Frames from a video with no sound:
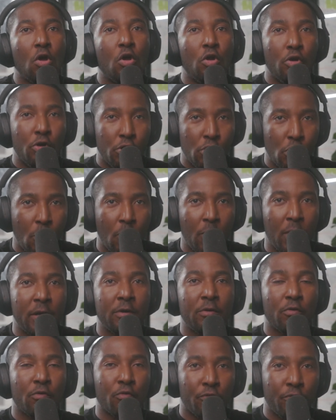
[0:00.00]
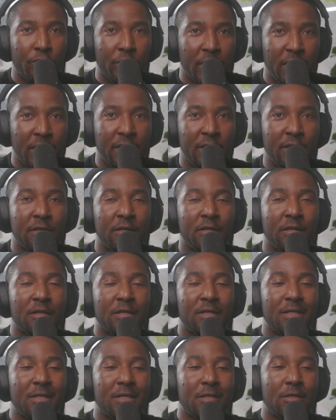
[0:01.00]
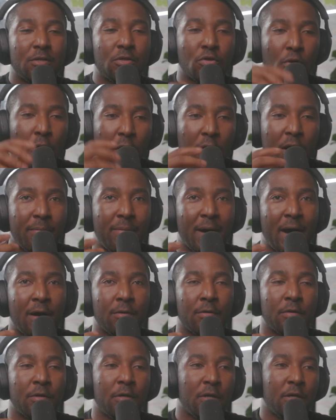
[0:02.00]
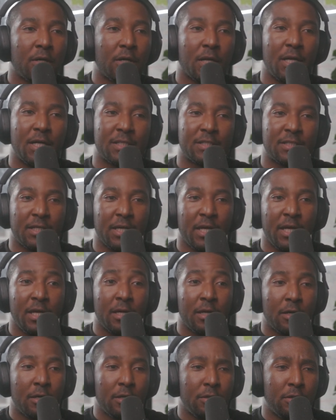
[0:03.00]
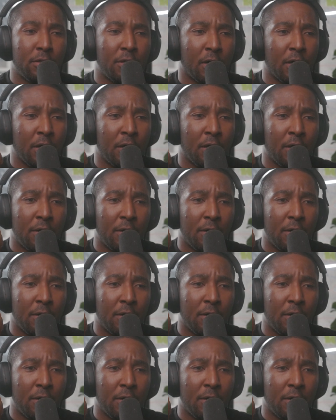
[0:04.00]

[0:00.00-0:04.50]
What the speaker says: no one really talk about, let's say, the